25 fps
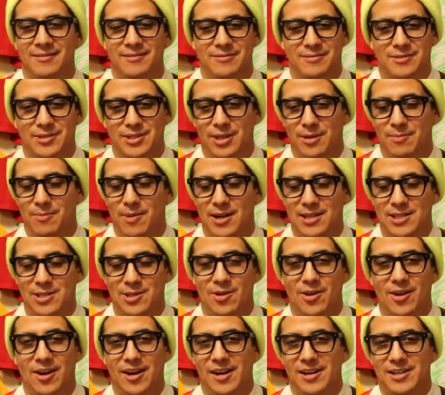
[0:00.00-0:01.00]
took
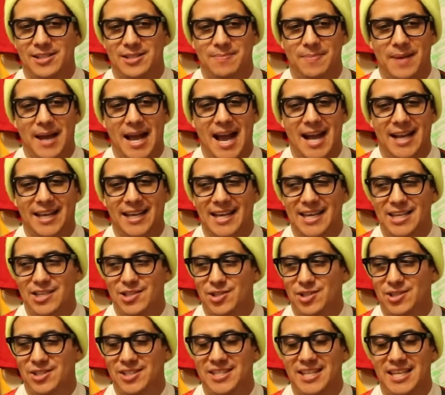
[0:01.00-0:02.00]
Barcelona on his back and
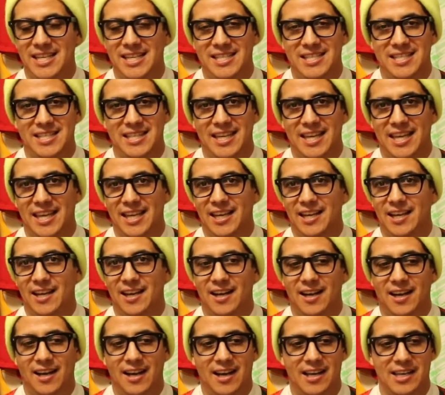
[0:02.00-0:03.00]
just did his thing.
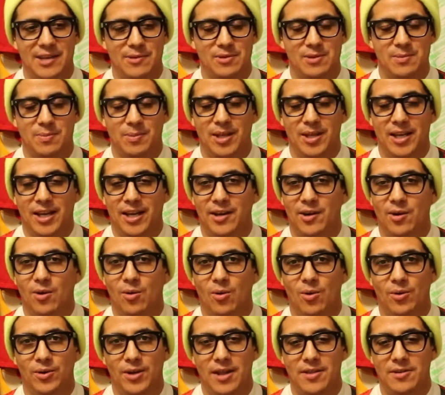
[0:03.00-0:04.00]
He was playing on a
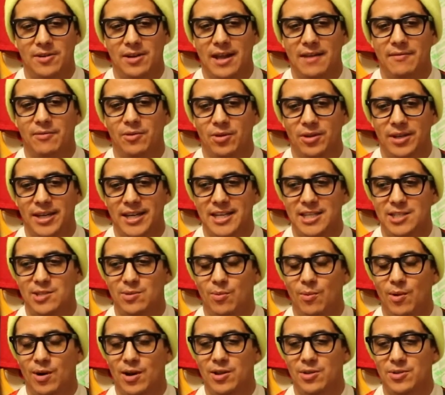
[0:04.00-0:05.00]
whole nother level, and it's
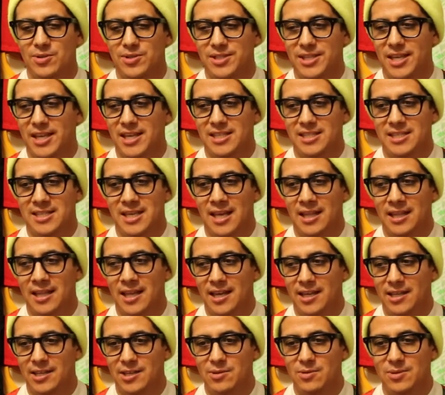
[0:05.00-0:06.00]
one of those things that,
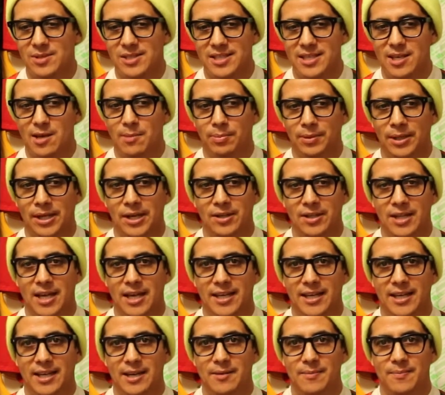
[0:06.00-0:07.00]
like, you see a player like
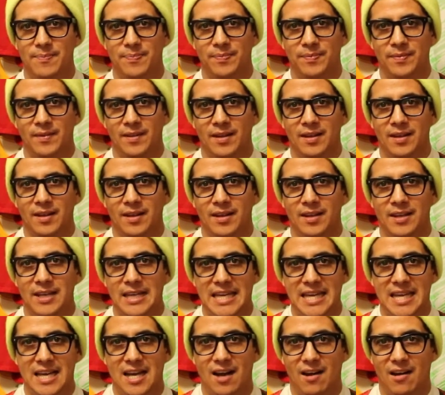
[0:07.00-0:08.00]
him
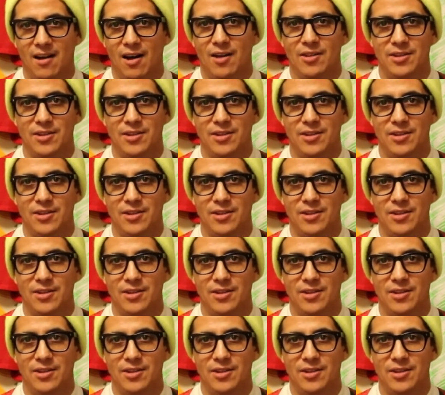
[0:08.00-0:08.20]
on the